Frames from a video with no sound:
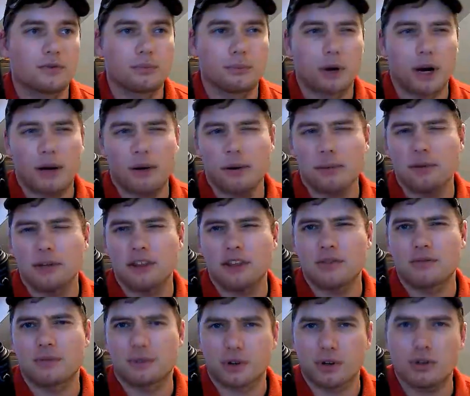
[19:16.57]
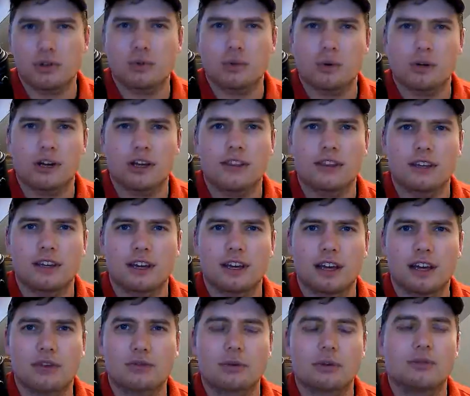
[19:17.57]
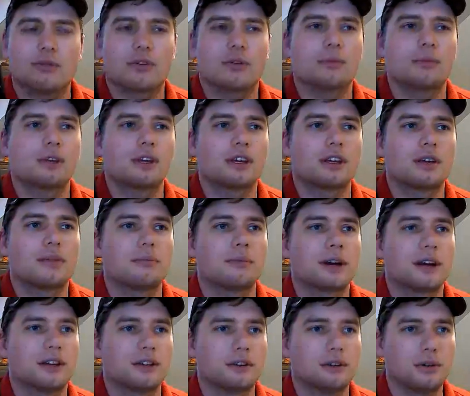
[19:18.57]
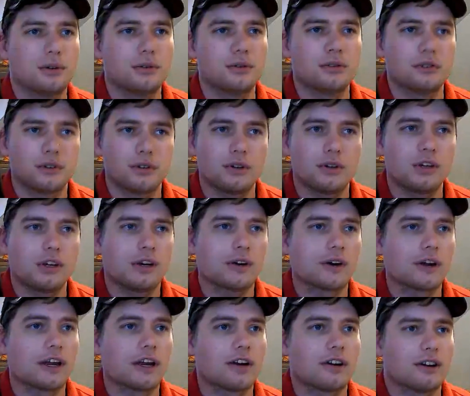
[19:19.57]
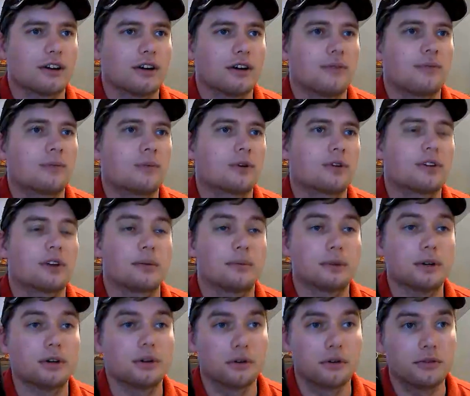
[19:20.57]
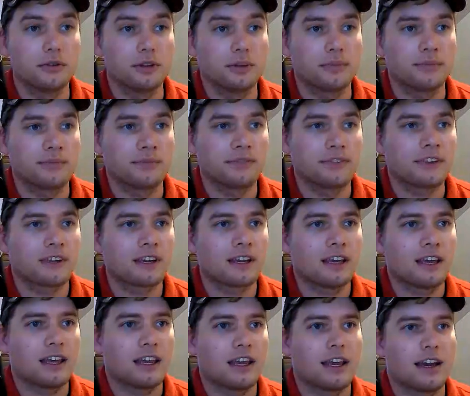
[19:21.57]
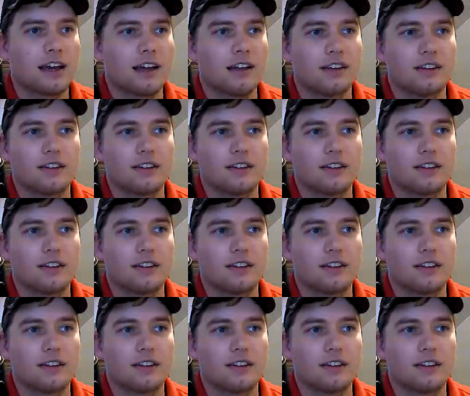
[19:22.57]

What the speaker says: Probably the first one I think I actually filmed in my new studio area once I moved. And